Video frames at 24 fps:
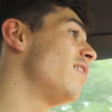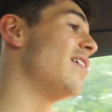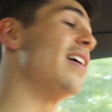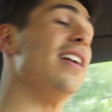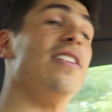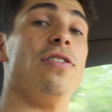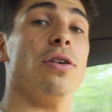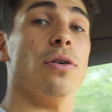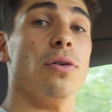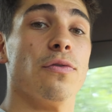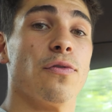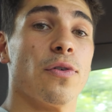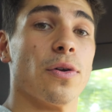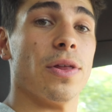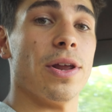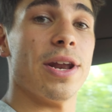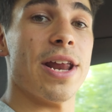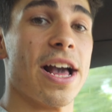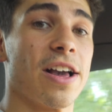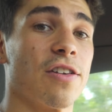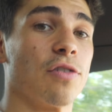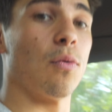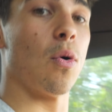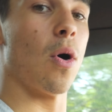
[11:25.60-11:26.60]
Stay tuned for the
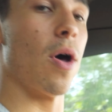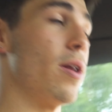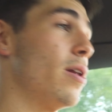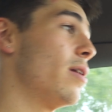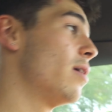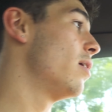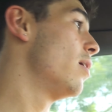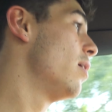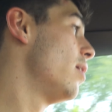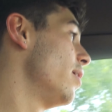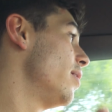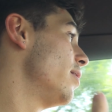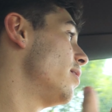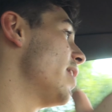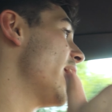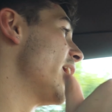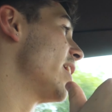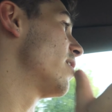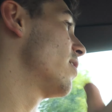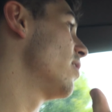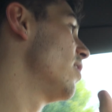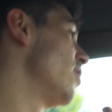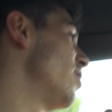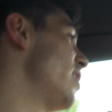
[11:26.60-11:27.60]
next one. Thanks for
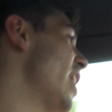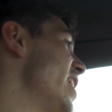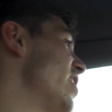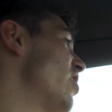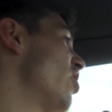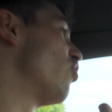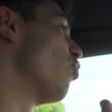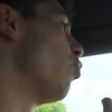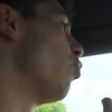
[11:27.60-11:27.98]
thank, watching. Thank the